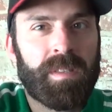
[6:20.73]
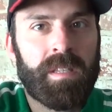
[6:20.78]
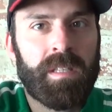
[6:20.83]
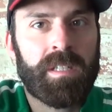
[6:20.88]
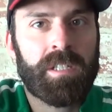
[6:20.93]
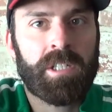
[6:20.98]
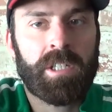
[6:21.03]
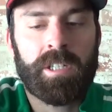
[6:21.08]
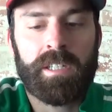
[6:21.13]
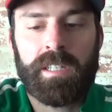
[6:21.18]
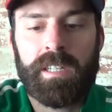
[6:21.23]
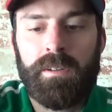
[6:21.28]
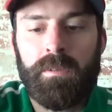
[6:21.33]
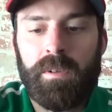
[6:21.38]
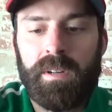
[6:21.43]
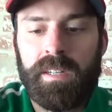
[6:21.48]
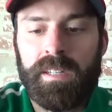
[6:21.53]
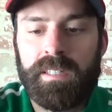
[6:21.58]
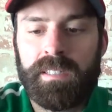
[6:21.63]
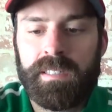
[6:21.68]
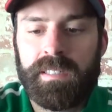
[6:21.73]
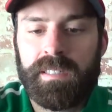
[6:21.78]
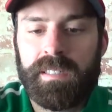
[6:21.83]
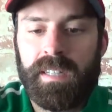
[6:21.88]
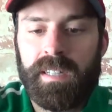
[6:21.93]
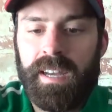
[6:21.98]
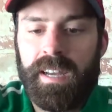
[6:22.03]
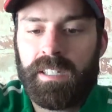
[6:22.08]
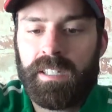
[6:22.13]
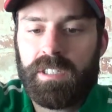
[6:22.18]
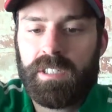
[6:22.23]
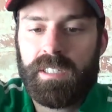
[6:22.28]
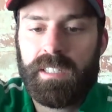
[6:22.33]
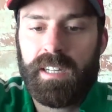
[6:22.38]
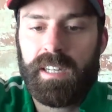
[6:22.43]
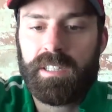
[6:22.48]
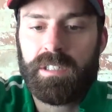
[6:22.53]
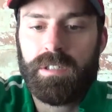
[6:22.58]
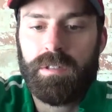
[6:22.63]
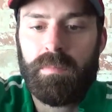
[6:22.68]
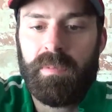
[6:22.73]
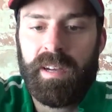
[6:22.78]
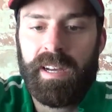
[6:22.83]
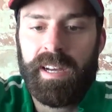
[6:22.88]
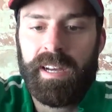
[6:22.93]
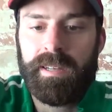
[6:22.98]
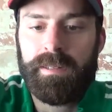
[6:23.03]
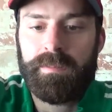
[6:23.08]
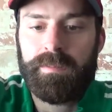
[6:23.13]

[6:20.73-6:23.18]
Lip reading: The turkey one is actually not too bad.